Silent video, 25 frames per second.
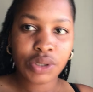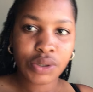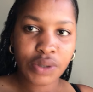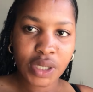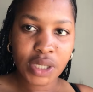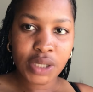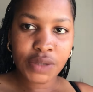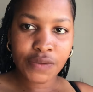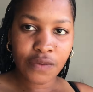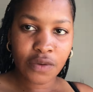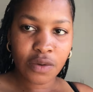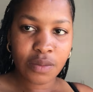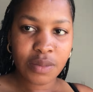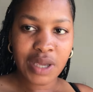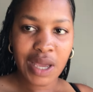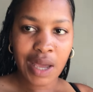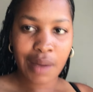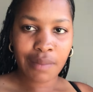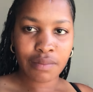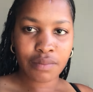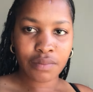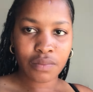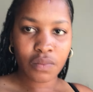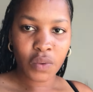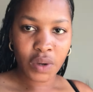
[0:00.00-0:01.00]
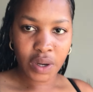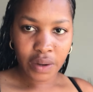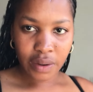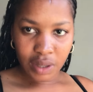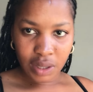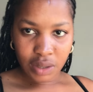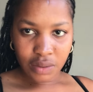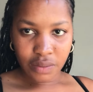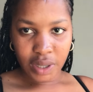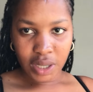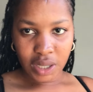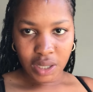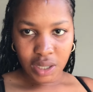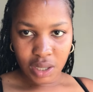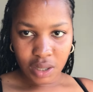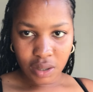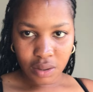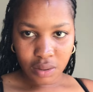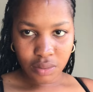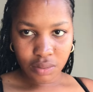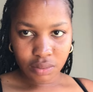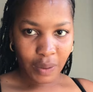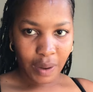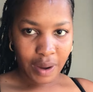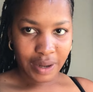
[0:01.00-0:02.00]
dress for me. I'm wearing it right
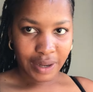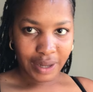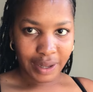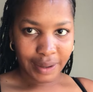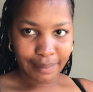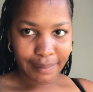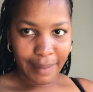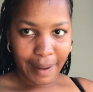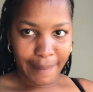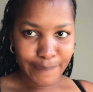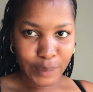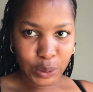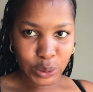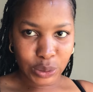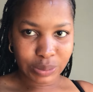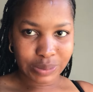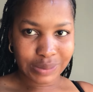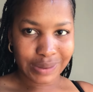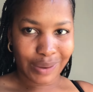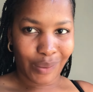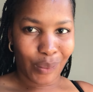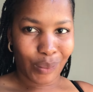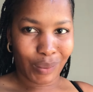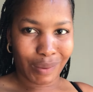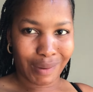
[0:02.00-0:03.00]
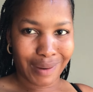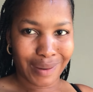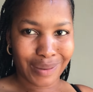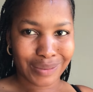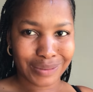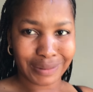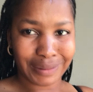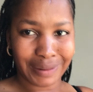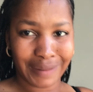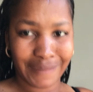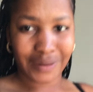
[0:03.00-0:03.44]
now. I like my boobs on on